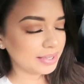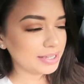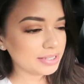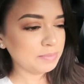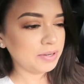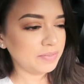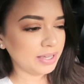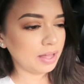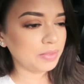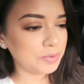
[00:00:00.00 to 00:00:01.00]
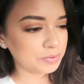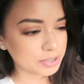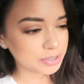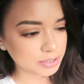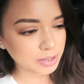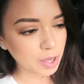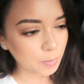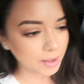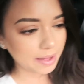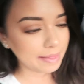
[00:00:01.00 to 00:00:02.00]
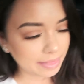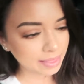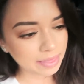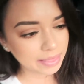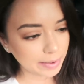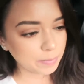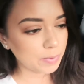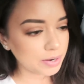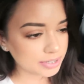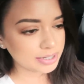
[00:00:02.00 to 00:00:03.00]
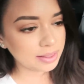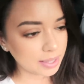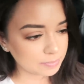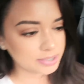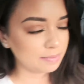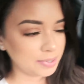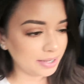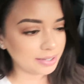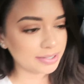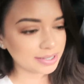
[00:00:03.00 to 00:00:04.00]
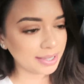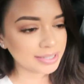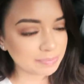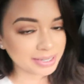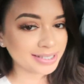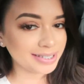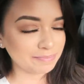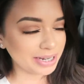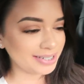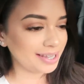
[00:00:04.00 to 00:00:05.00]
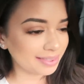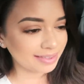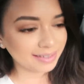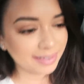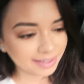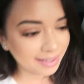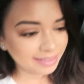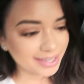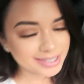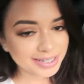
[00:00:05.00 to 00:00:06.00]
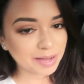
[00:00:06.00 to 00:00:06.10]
Things are moving a little slower than they want them to be because I guess my teeth, they're